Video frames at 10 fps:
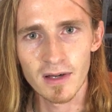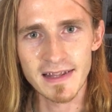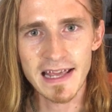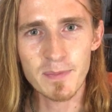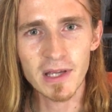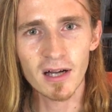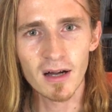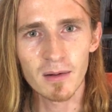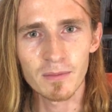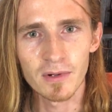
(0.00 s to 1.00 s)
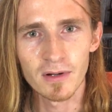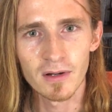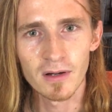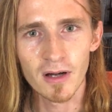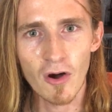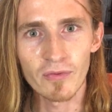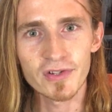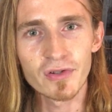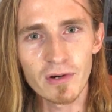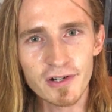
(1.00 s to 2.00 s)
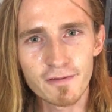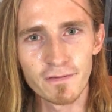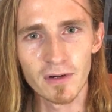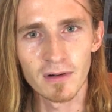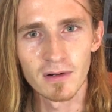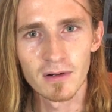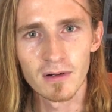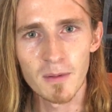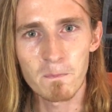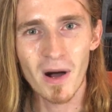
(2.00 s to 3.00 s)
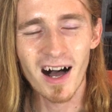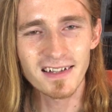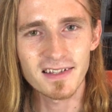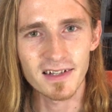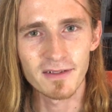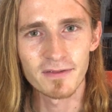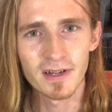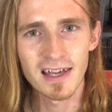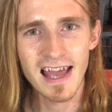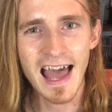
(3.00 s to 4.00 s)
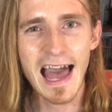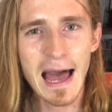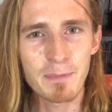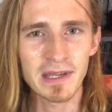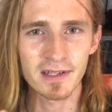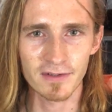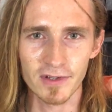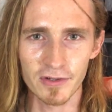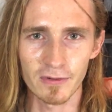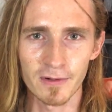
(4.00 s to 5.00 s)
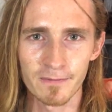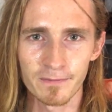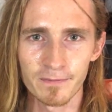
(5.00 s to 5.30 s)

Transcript: and they become a resourceful, positive, happy individual.